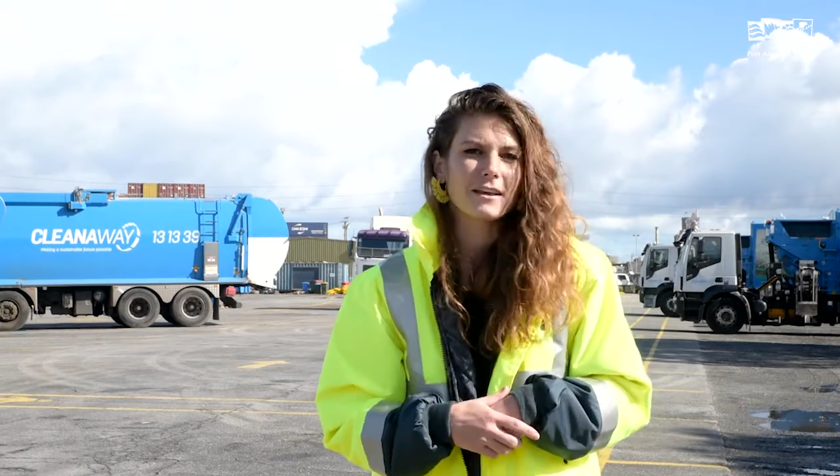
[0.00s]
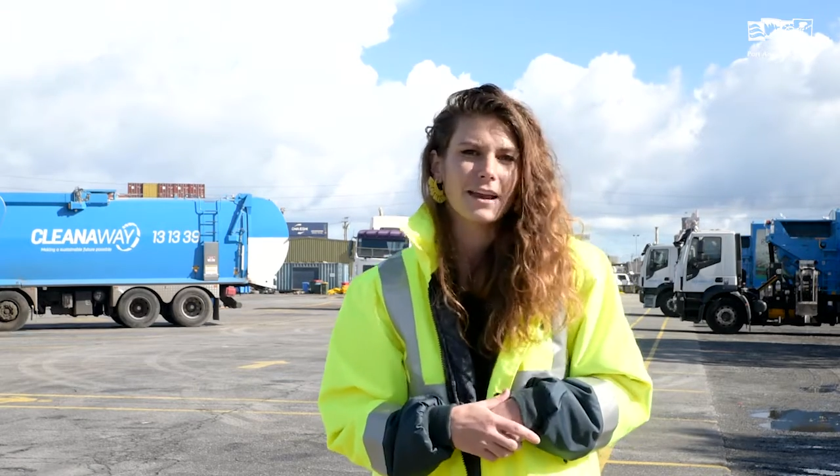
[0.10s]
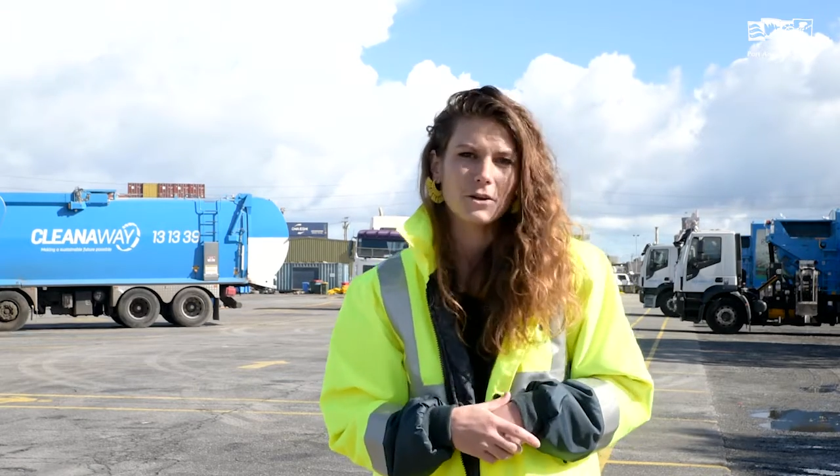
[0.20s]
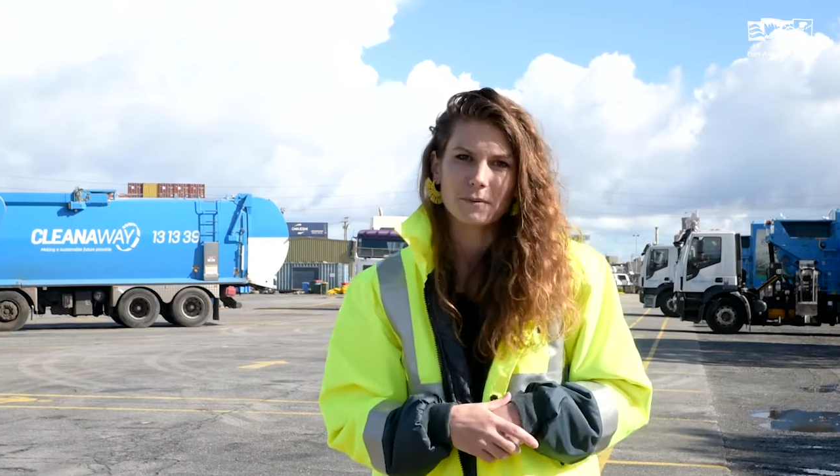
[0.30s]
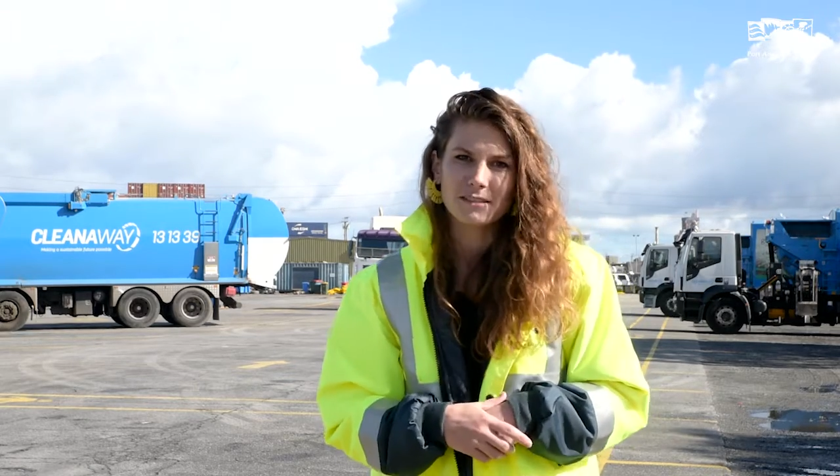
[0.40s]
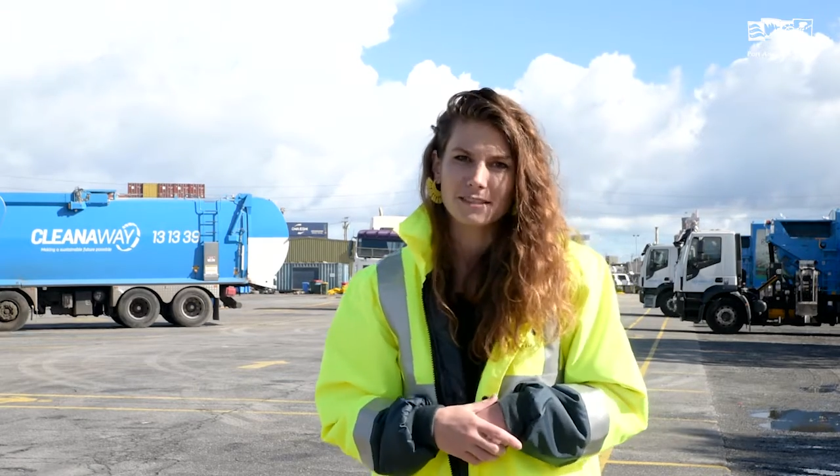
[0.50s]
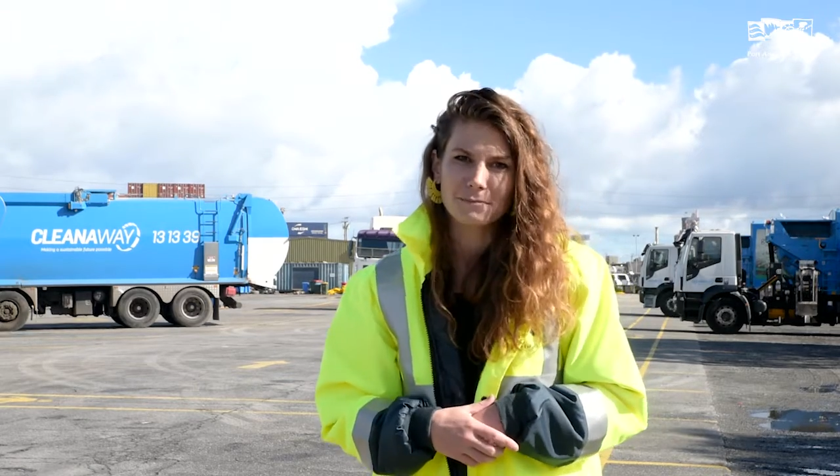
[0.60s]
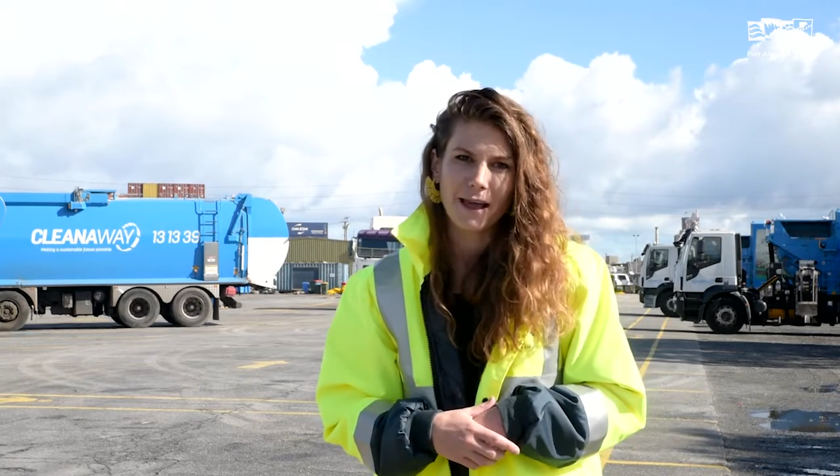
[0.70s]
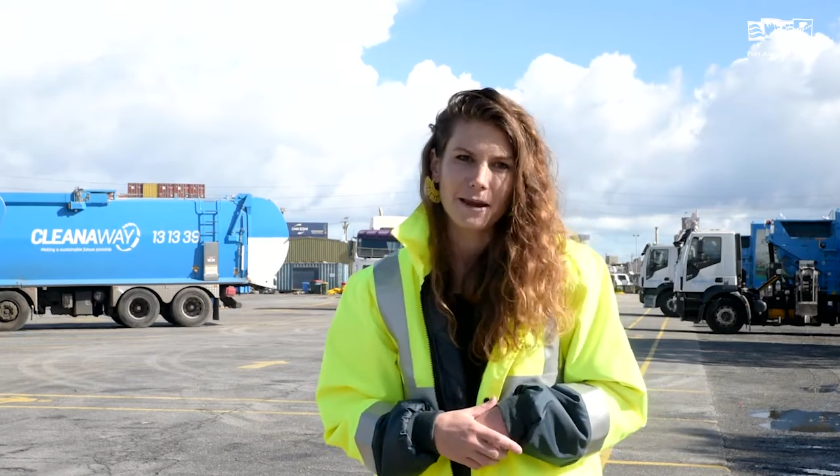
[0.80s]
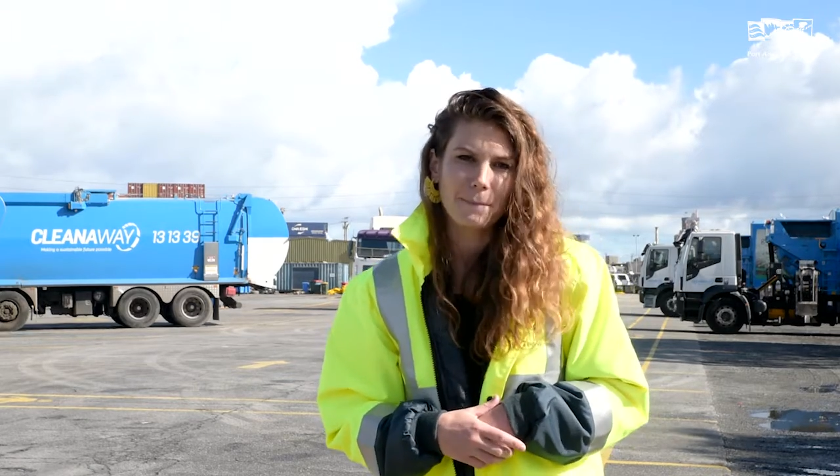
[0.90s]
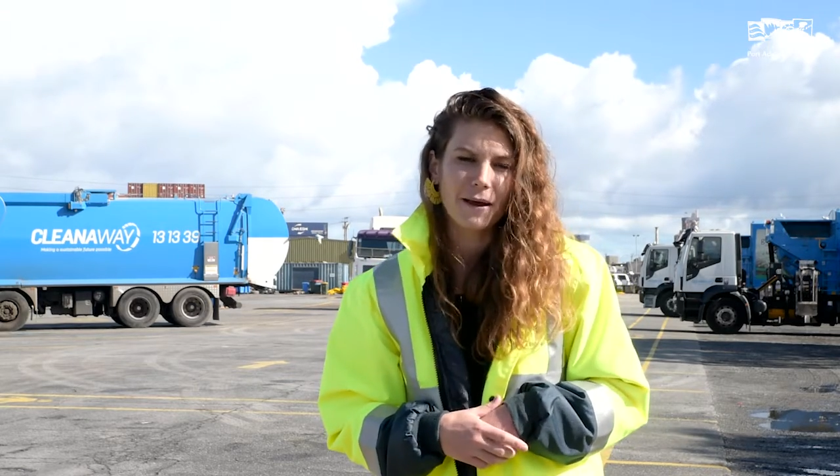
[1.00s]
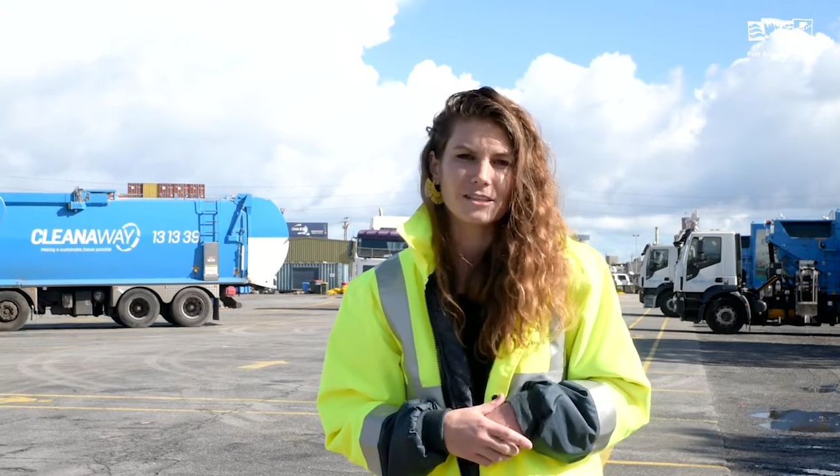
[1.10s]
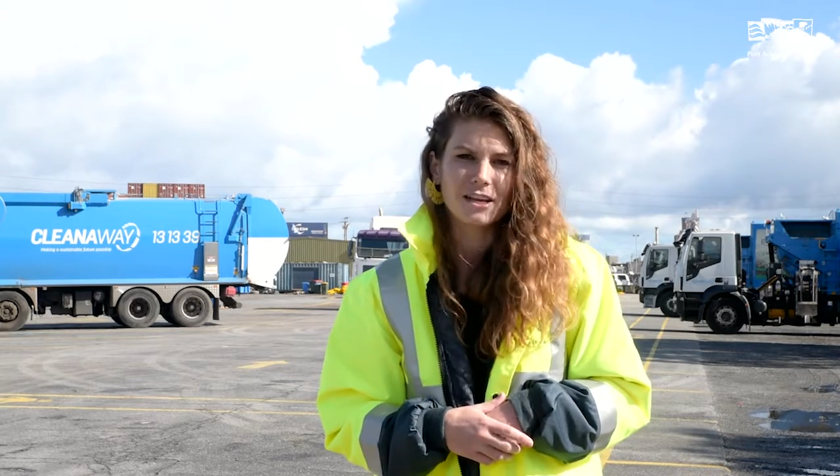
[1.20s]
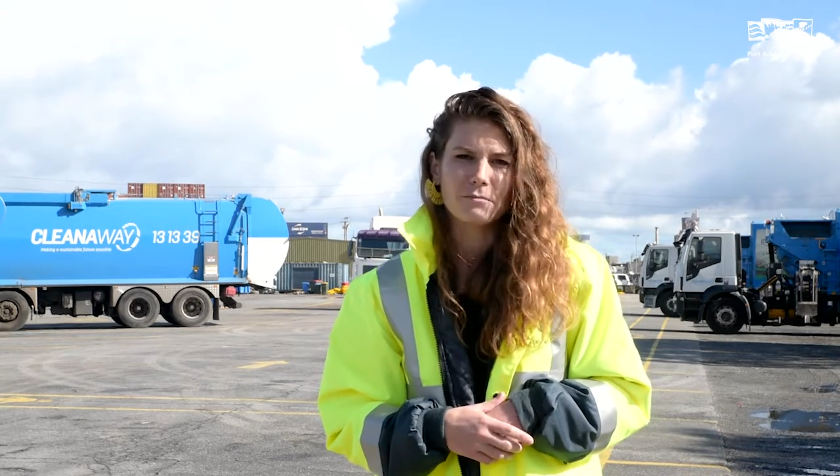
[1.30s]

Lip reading: annual business plan and budget